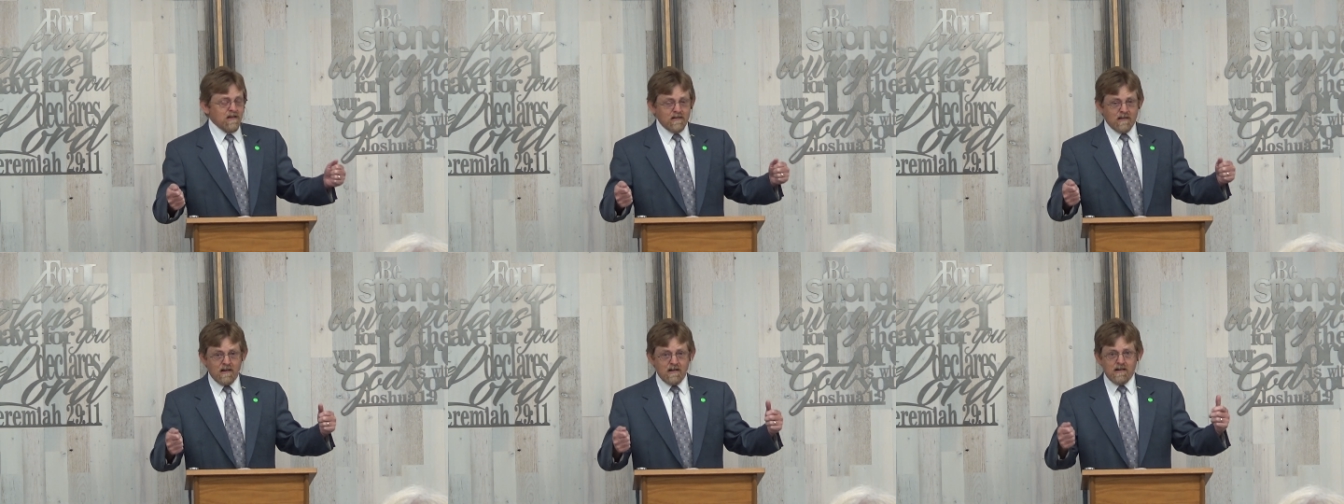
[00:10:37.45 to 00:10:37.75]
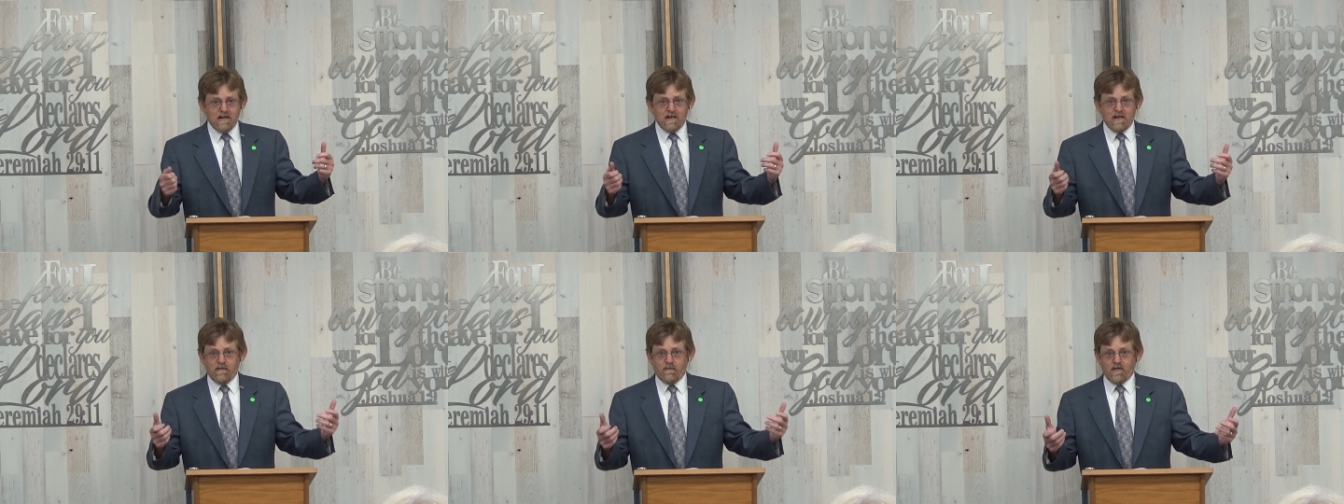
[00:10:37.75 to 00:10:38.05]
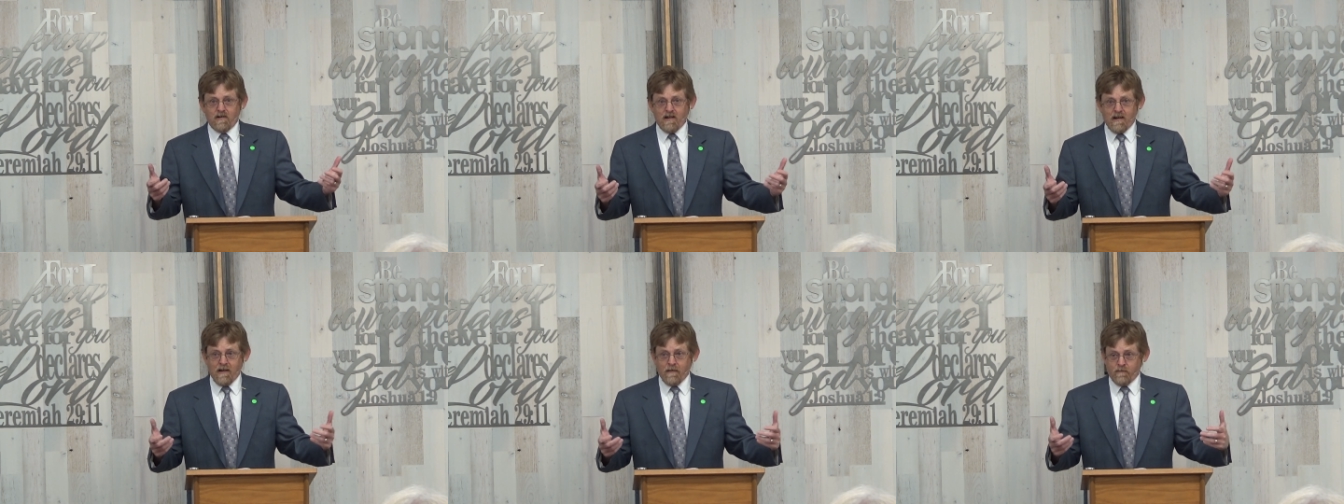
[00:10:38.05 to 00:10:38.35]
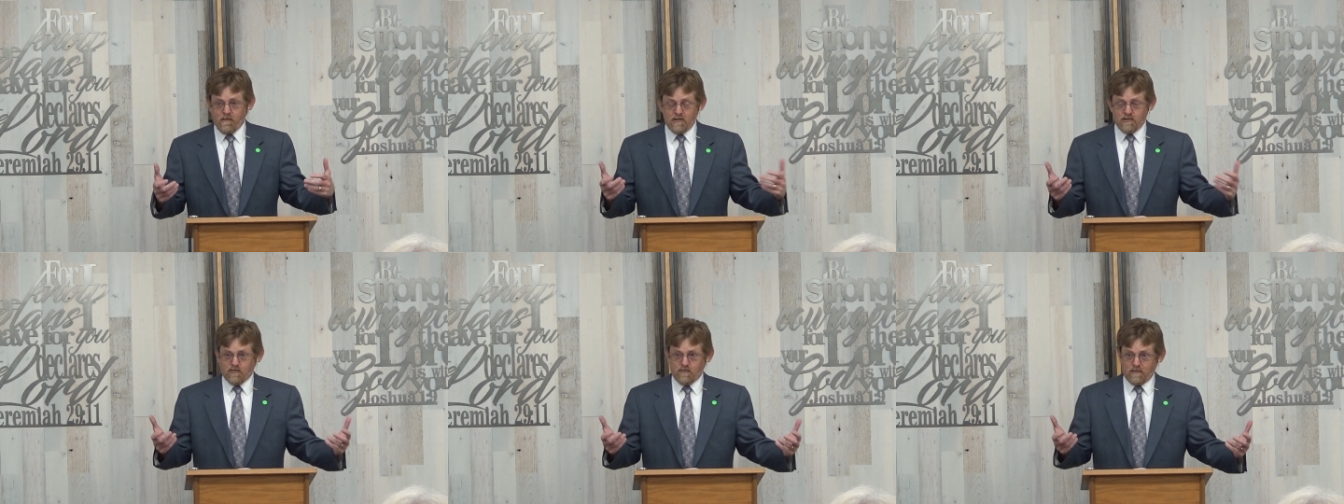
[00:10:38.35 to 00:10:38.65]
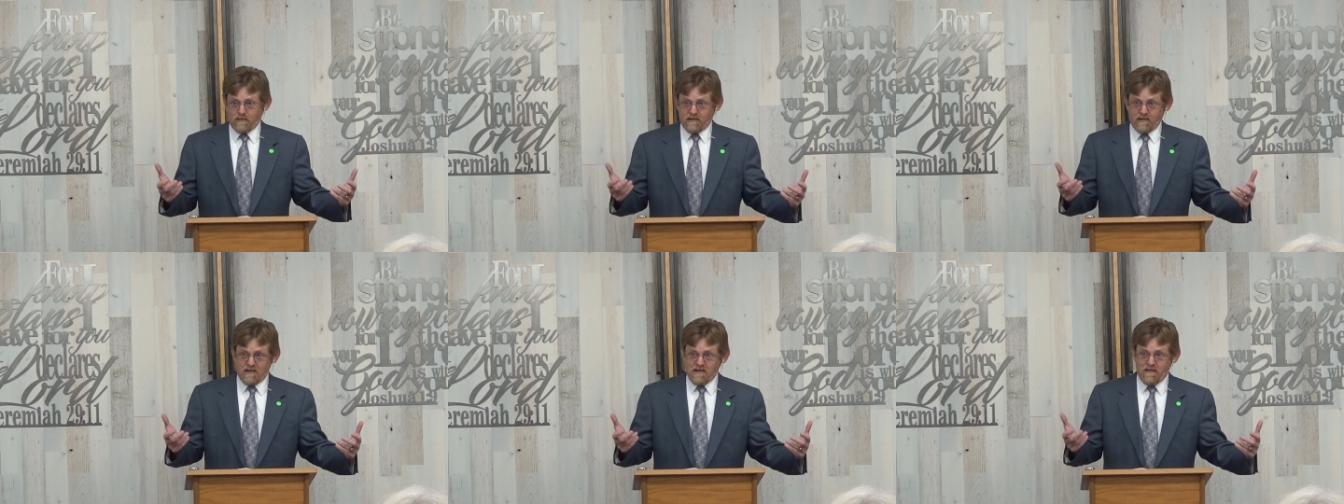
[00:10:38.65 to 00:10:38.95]
They didn't even have,
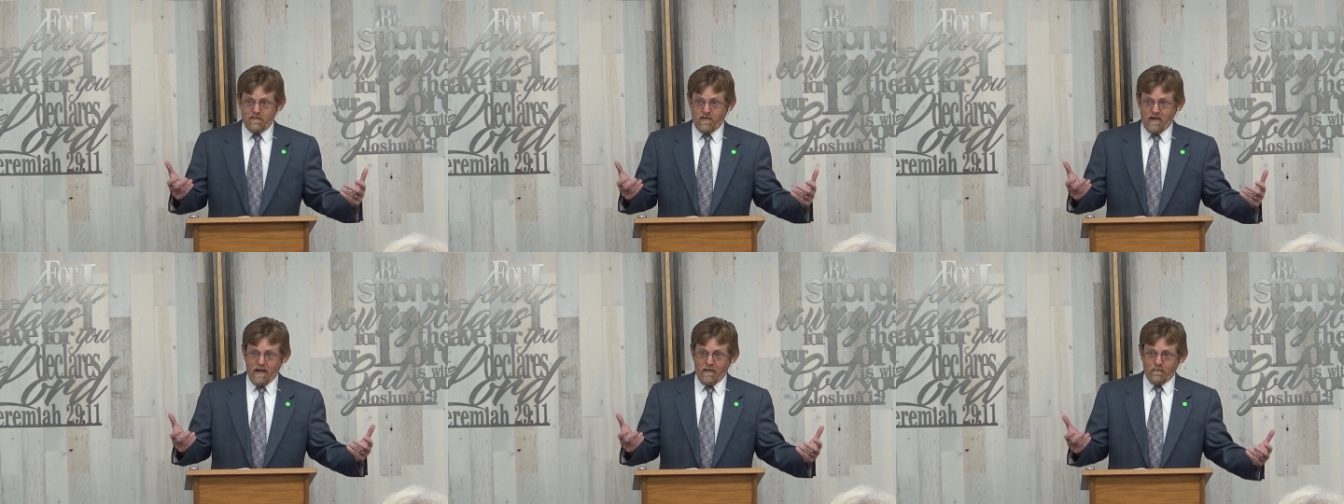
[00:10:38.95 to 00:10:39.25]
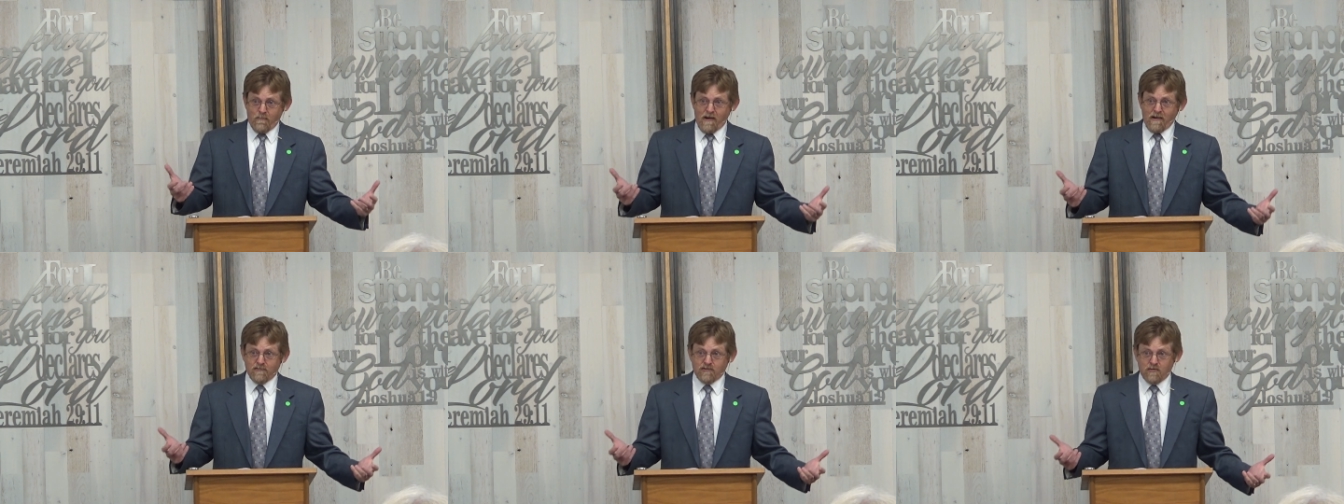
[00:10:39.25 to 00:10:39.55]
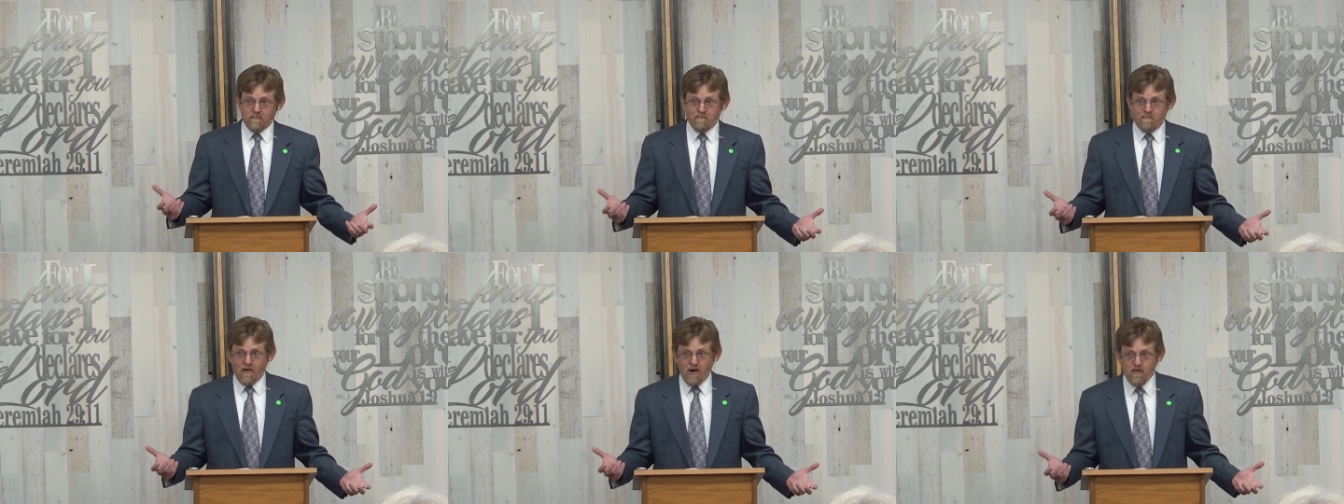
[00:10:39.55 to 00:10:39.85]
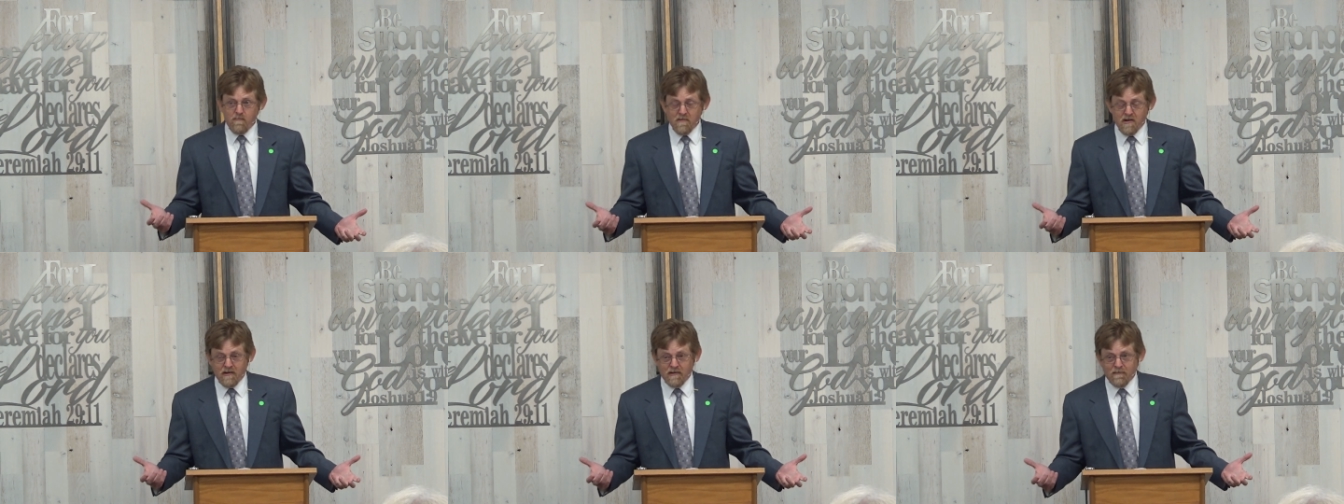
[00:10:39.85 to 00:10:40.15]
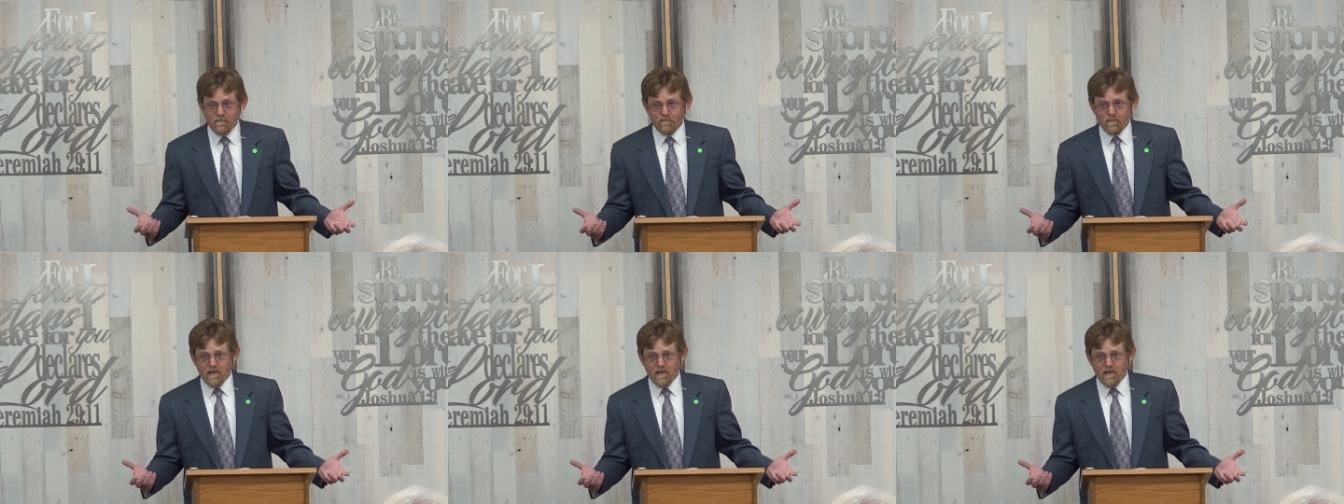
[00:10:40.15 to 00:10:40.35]
Israel didn't even have mounted bowmen.